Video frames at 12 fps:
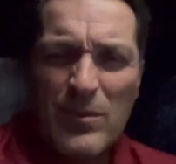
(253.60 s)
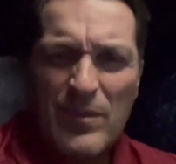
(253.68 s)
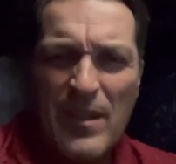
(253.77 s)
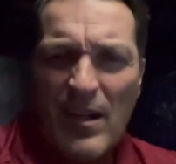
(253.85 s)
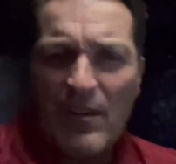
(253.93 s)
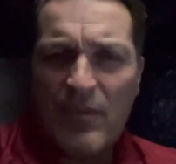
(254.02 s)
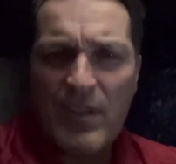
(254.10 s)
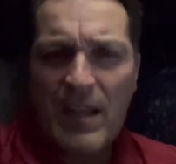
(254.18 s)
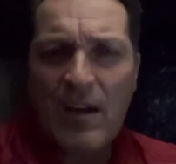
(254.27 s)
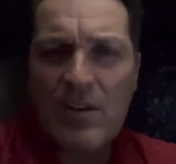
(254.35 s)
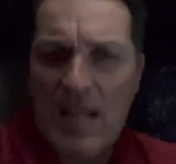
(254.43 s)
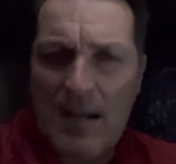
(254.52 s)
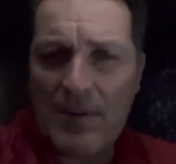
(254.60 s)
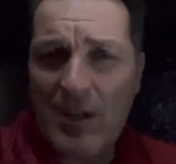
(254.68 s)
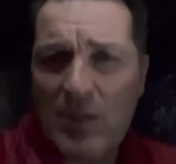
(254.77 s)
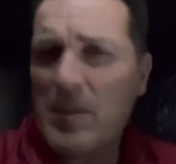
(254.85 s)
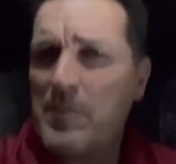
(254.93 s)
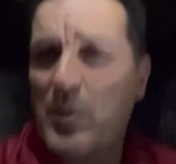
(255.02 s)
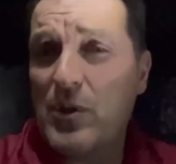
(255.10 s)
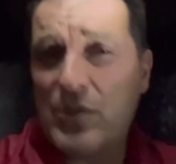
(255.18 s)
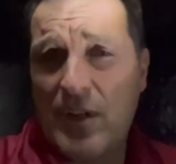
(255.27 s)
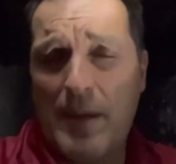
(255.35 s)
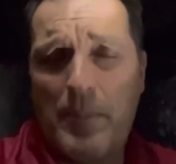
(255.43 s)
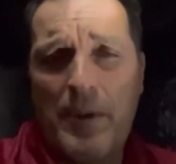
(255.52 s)
care for the air down here to be pushed
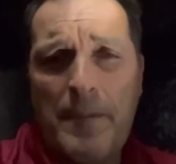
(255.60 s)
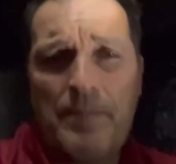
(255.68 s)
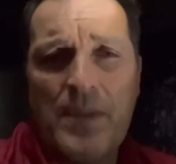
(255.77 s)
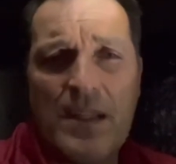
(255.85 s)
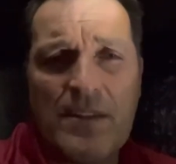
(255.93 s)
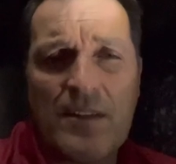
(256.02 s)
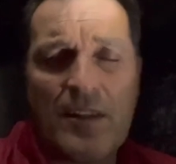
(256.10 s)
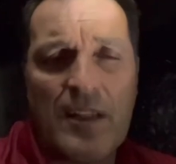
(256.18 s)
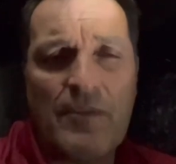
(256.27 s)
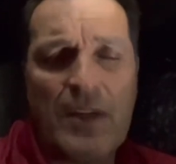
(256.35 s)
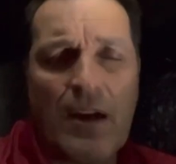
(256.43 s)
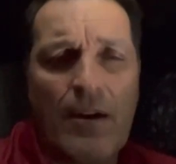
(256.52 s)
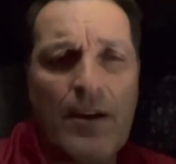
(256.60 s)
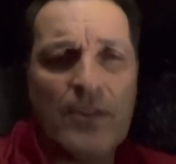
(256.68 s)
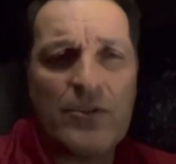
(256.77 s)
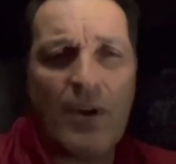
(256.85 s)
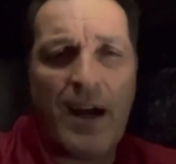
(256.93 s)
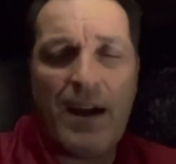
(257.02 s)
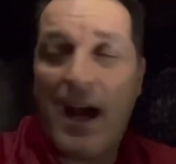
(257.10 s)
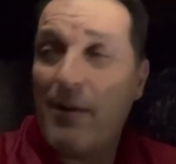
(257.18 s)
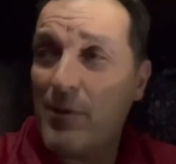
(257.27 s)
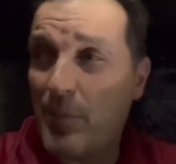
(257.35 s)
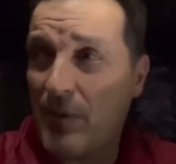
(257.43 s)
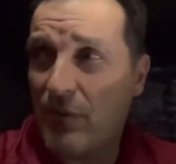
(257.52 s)
up into the living area. So I
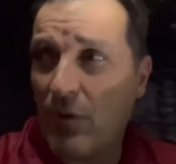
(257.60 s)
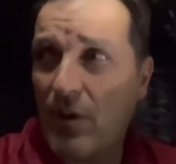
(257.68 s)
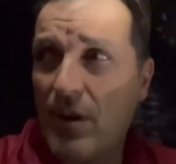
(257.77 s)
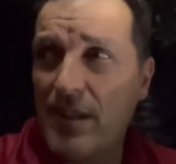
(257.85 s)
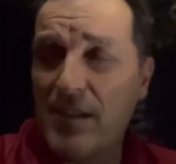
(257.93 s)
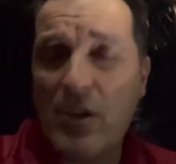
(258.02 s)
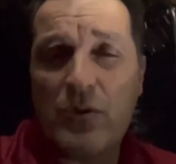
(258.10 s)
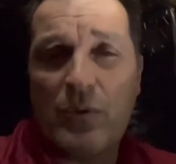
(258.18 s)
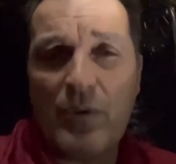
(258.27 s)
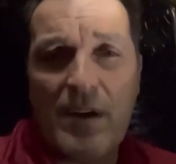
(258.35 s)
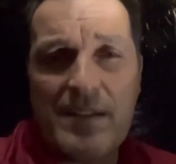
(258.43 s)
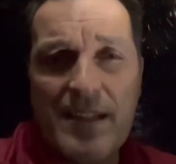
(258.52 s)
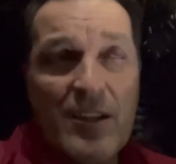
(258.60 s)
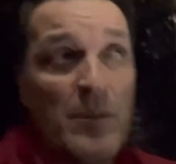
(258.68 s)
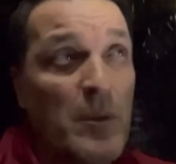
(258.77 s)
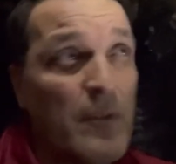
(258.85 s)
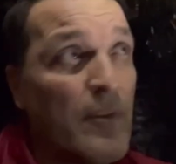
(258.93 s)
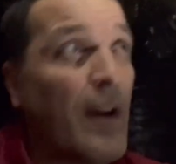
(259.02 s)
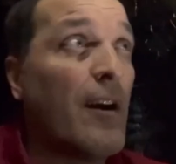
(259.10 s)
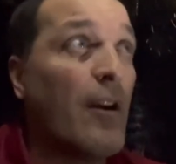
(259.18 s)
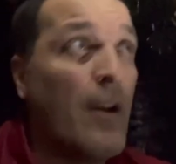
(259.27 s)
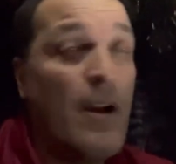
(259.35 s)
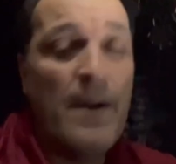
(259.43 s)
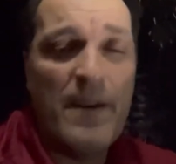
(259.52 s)
would prefer an industrial grade dehumidifier,
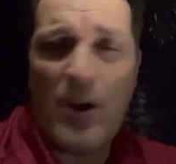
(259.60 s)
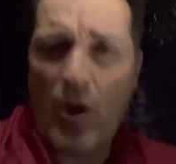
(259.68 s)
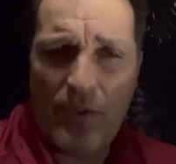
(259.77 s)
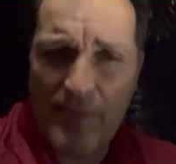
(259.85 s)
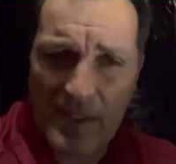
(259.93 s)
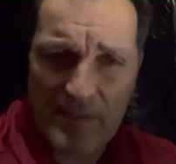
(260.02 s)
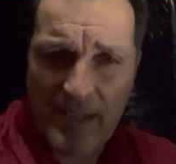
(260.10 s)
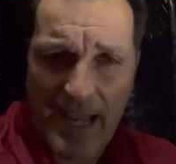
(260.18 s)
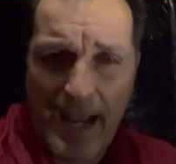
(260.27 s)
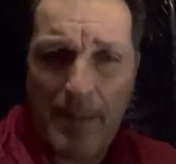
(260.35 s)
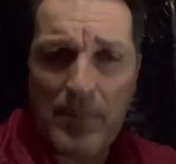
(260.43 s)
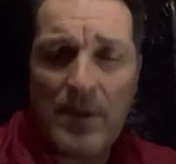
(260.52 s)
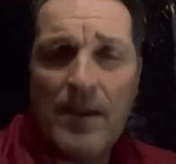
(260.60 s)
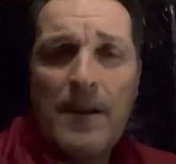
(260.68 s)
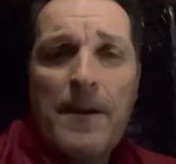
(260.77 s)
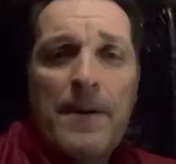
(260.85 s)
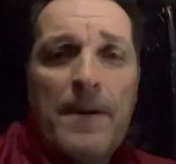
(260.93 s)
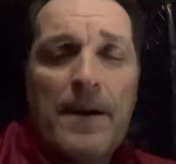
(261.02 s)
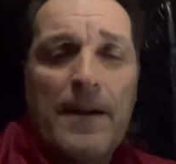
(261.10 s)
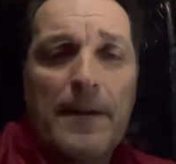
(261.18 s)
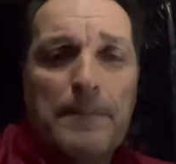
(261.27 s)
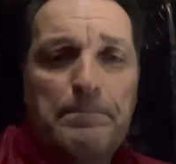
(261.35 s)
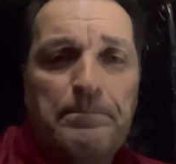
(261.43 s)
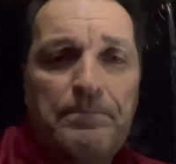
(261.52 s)
all the vents capped, and